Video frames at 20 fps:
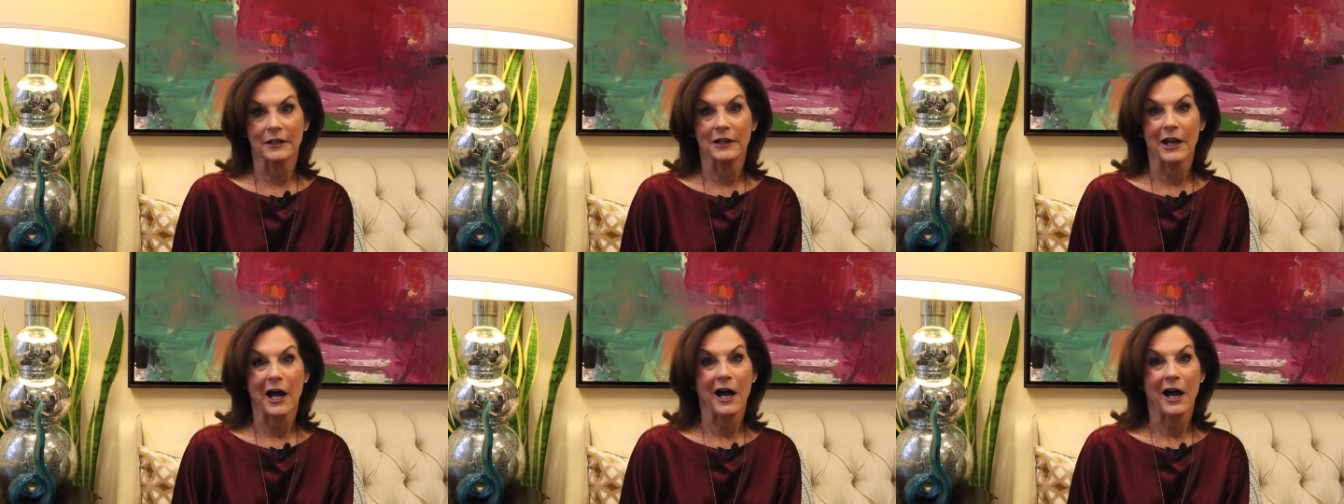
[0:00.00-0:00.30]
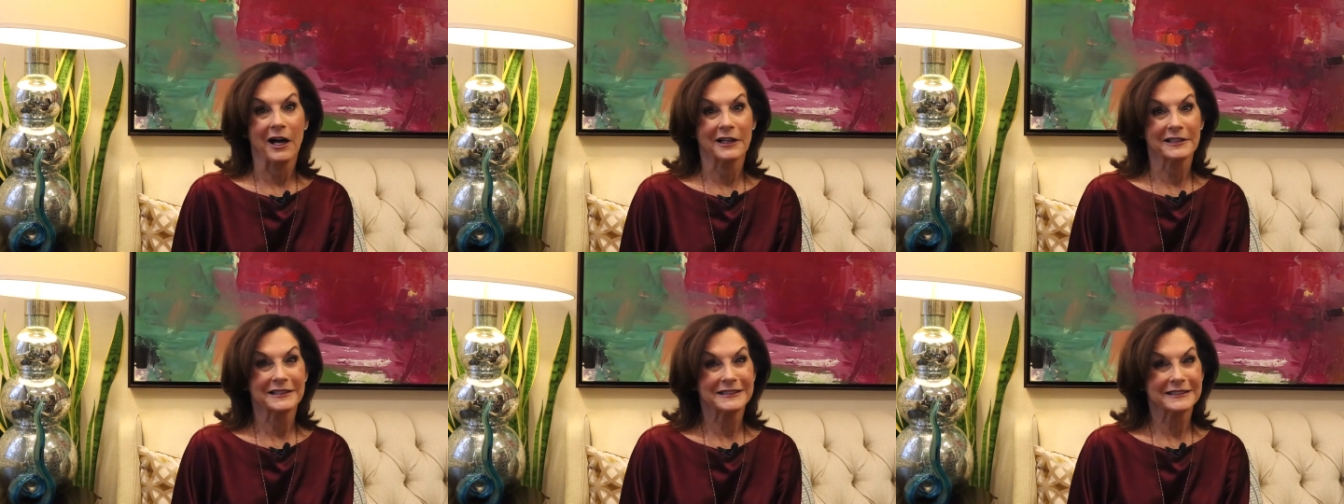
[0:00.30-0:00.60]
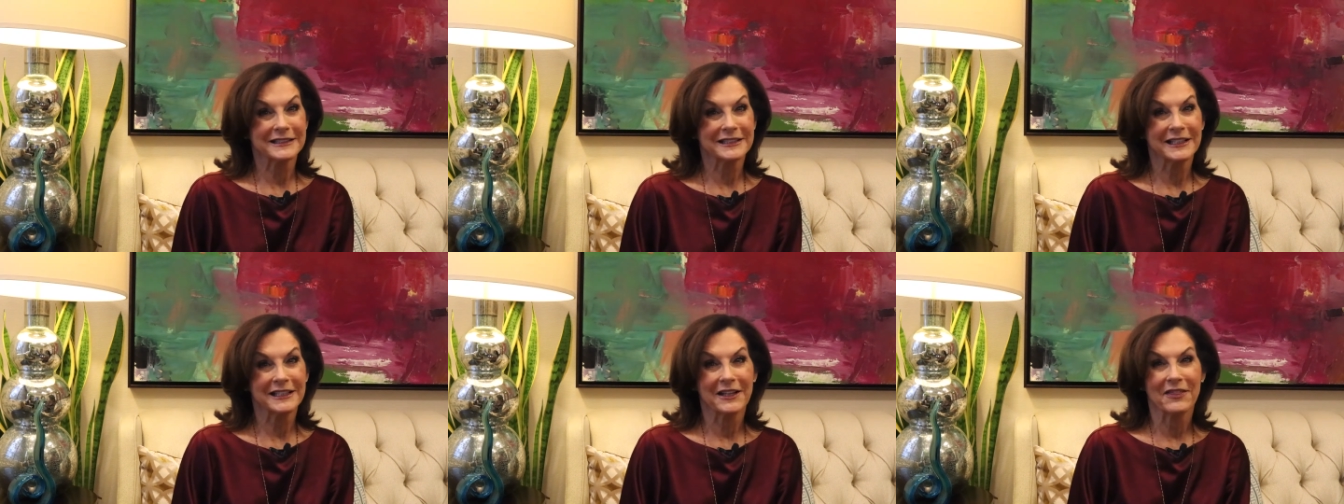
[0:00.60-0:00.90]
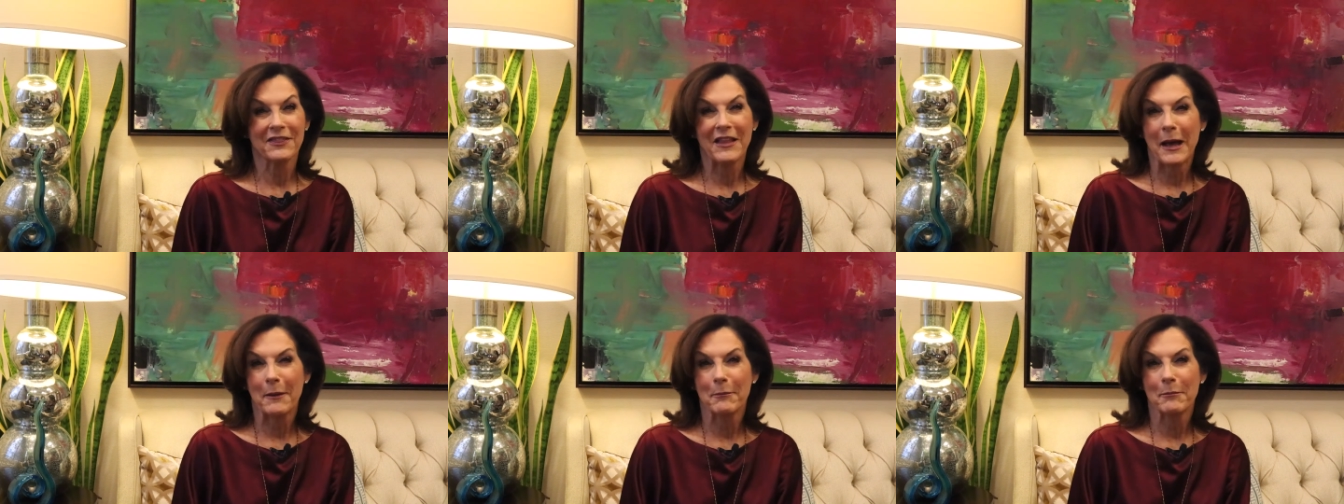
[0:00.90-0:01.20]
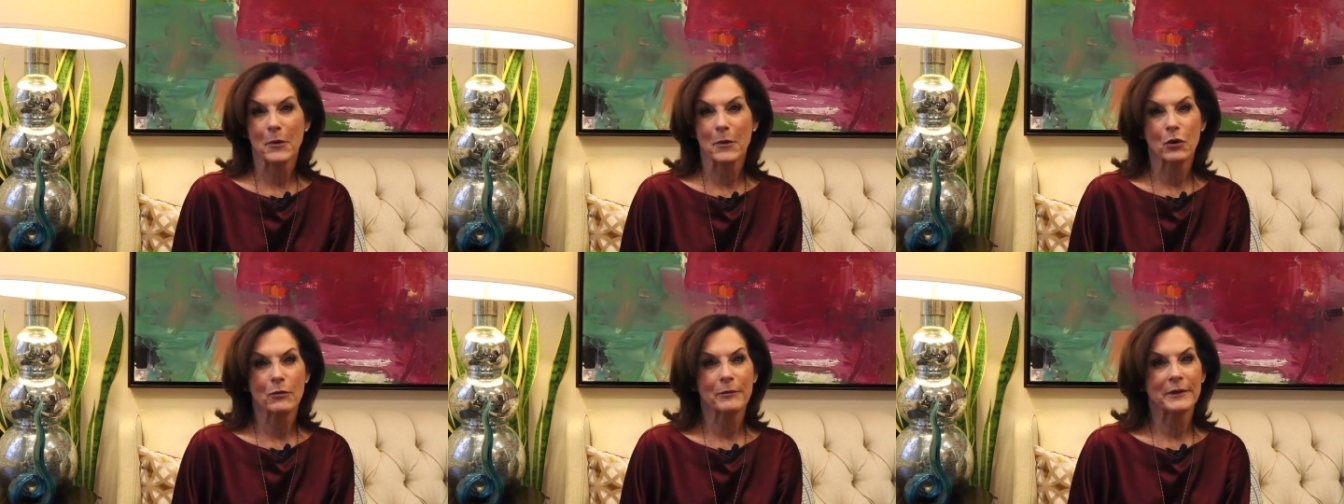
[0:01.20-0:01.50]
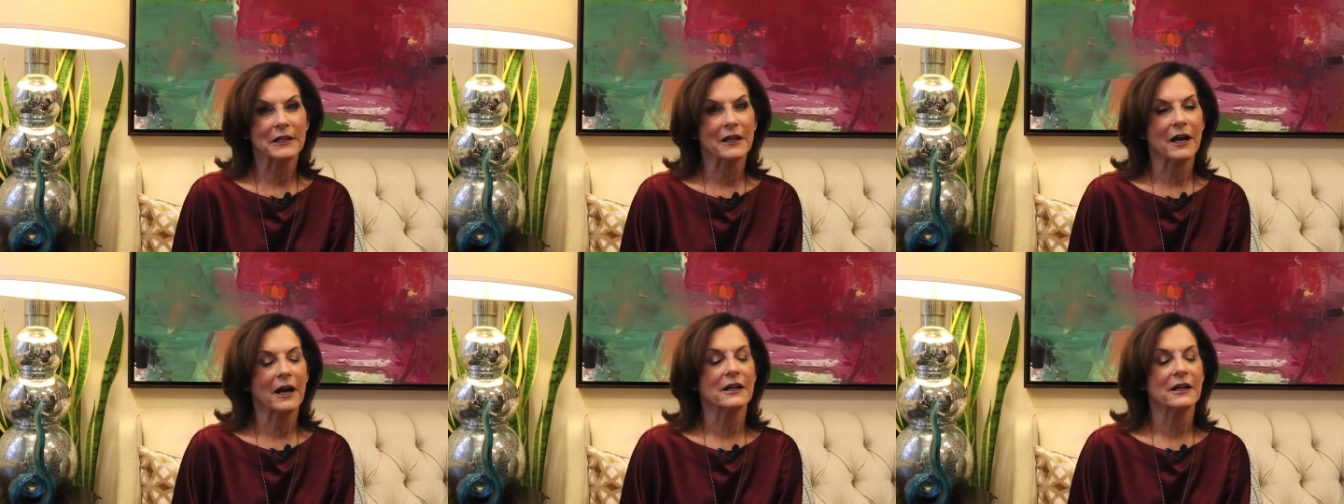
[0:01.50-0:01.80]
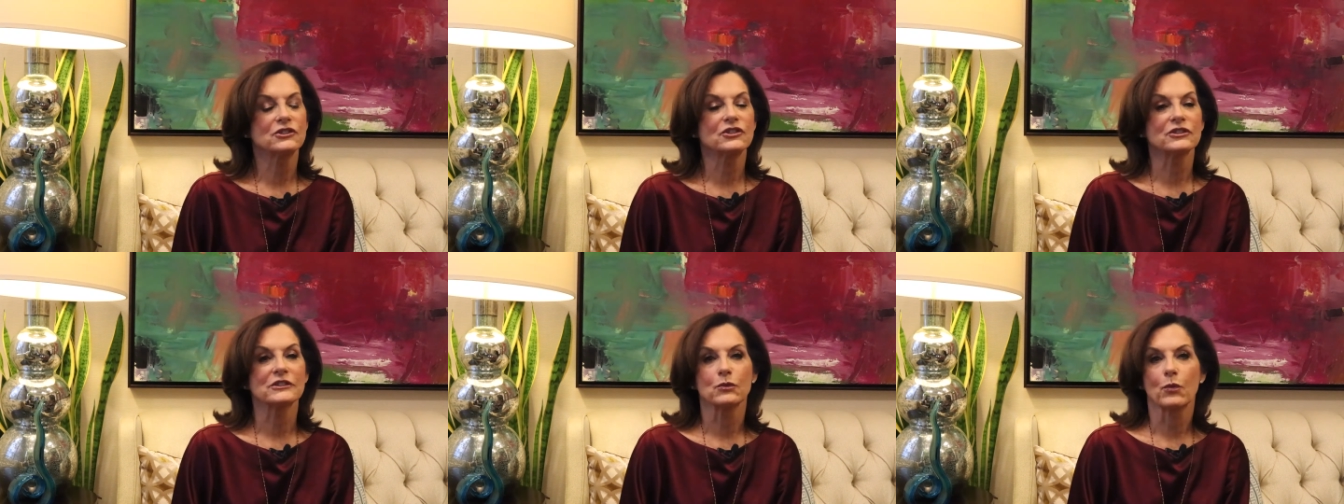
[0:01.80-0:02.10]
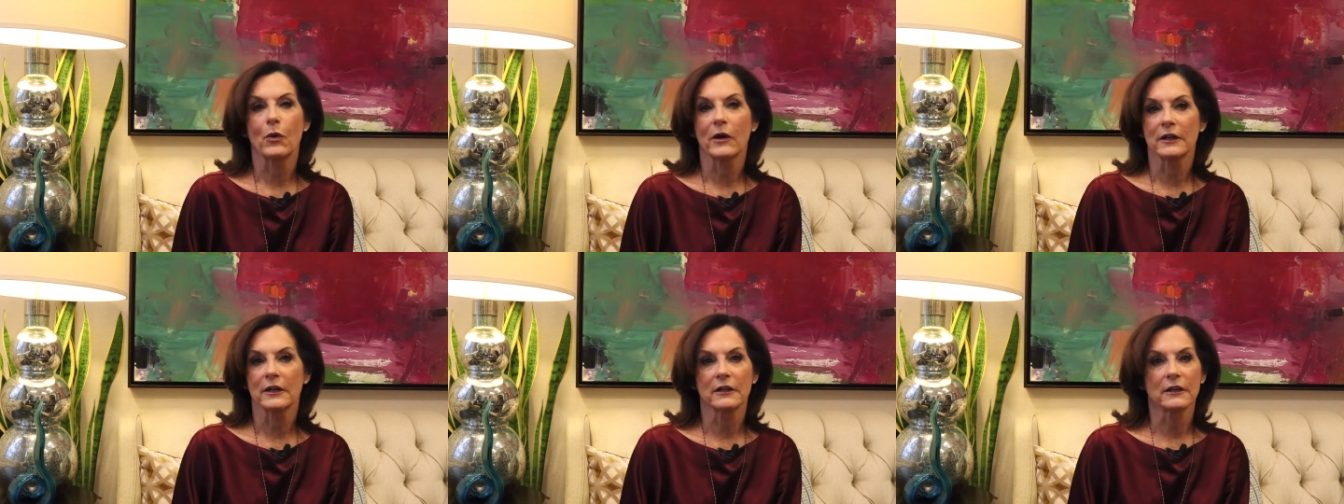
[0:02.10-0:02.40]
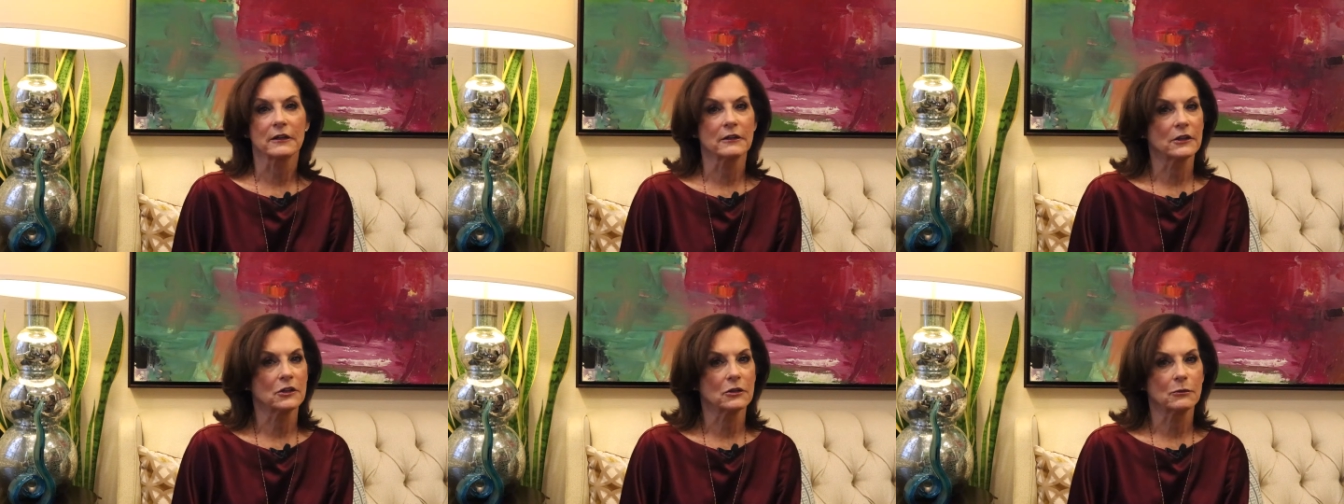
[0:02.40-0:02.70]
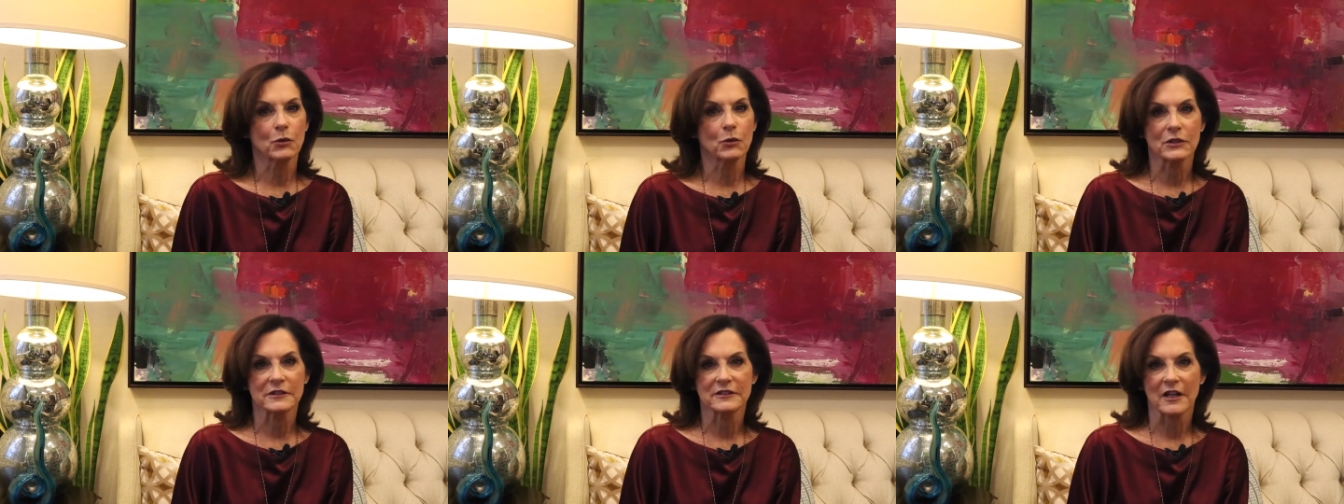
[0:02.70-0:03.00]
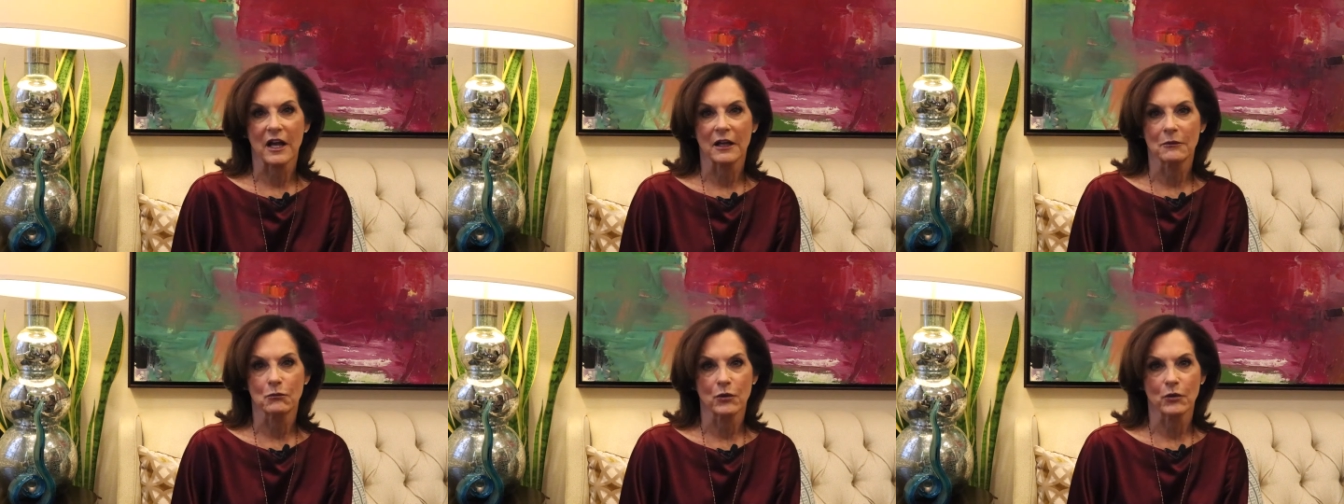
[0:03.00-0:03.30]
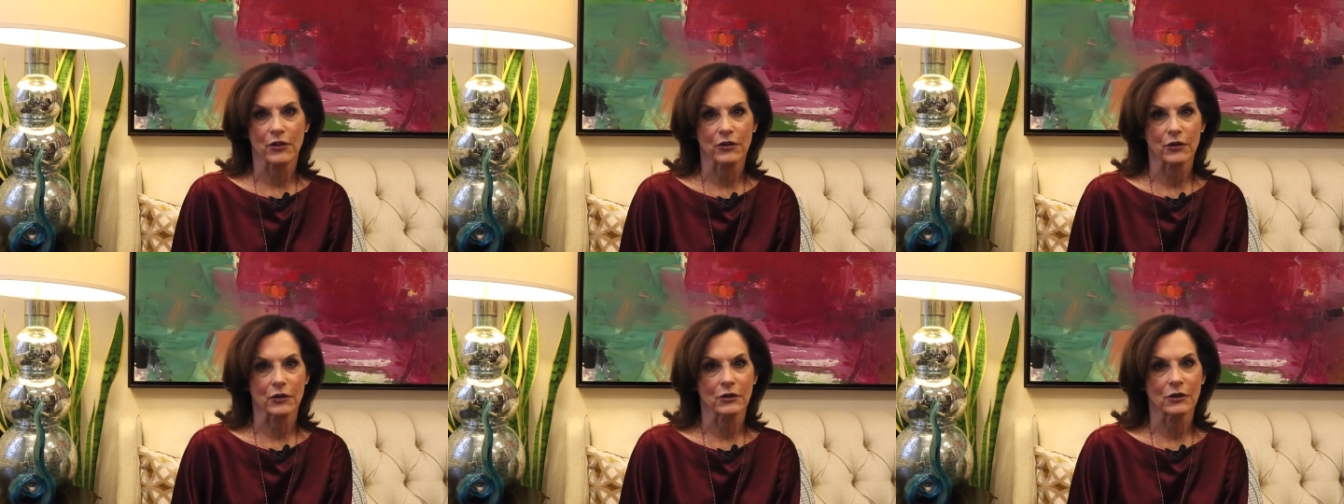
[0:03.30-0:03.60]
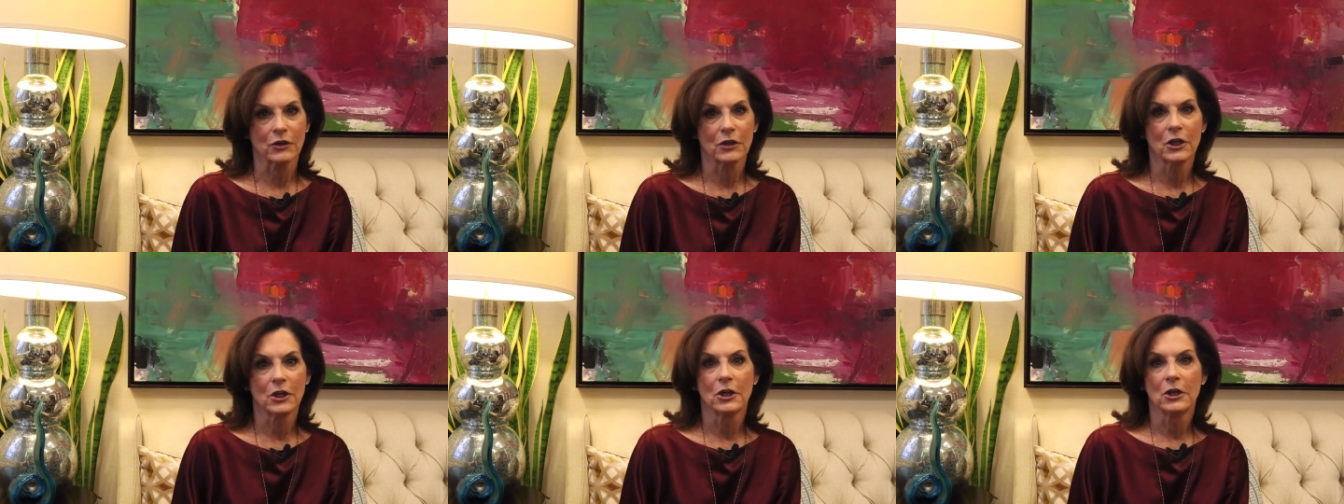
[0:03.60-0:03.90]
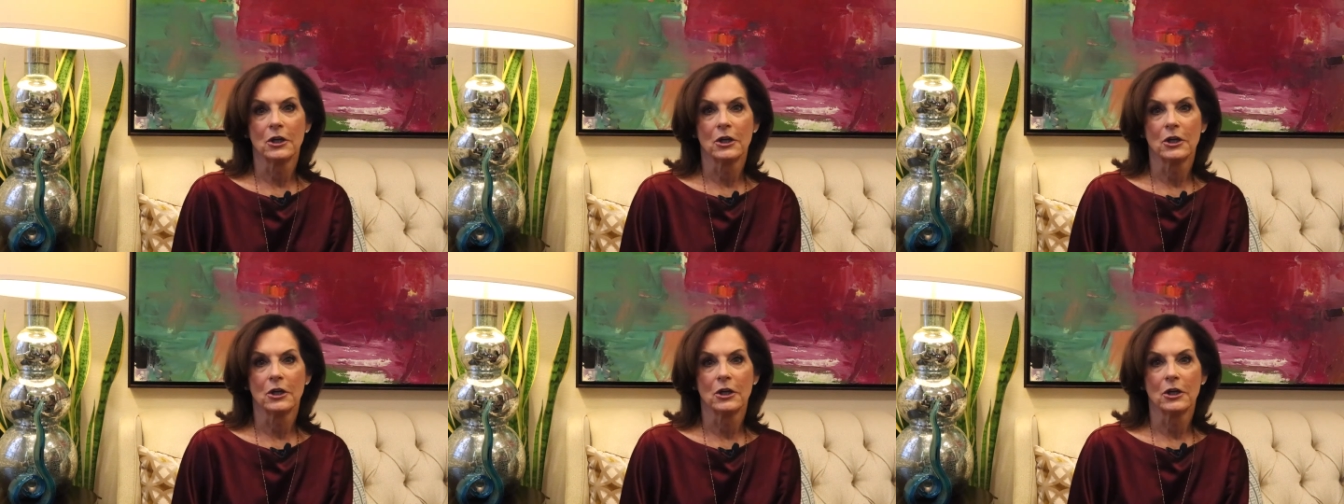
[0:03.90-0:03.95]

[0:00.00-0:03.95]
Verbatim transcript: And honestly, in that moment, I just wanted a little more time with her.